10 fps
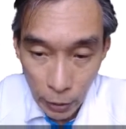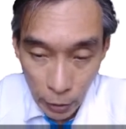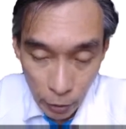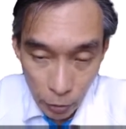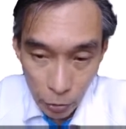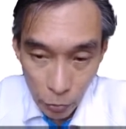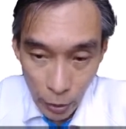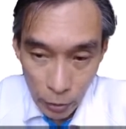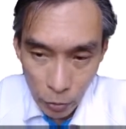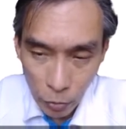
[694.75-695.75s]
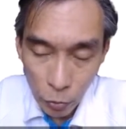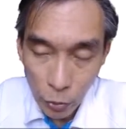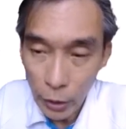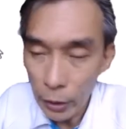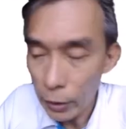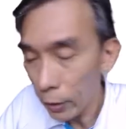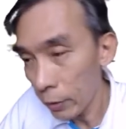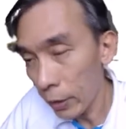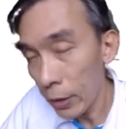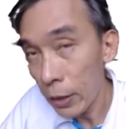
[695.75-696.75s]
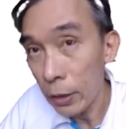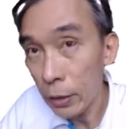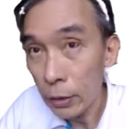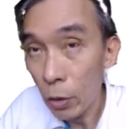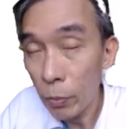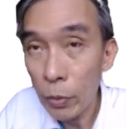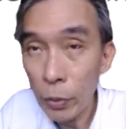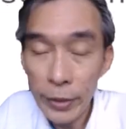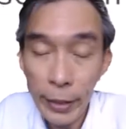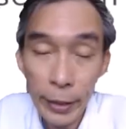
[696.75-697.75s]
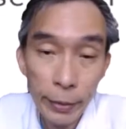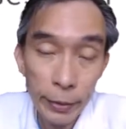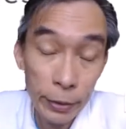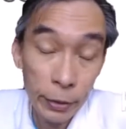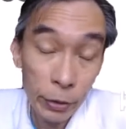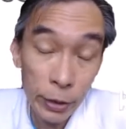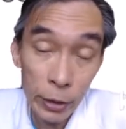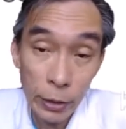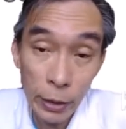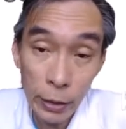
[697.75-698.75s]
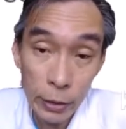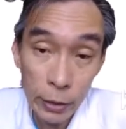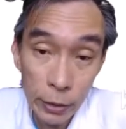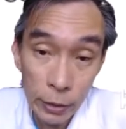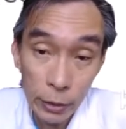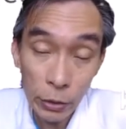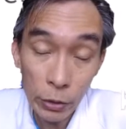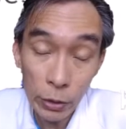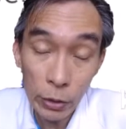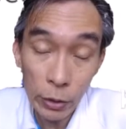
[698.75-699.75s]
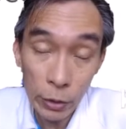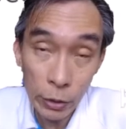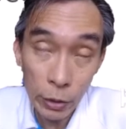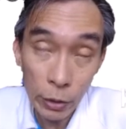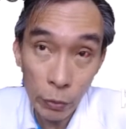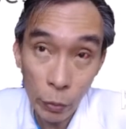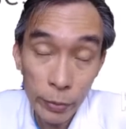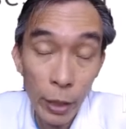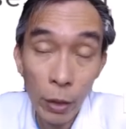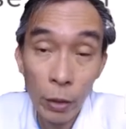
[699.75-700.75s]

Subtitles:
You are not looking at running a corporate website and just gets a website on.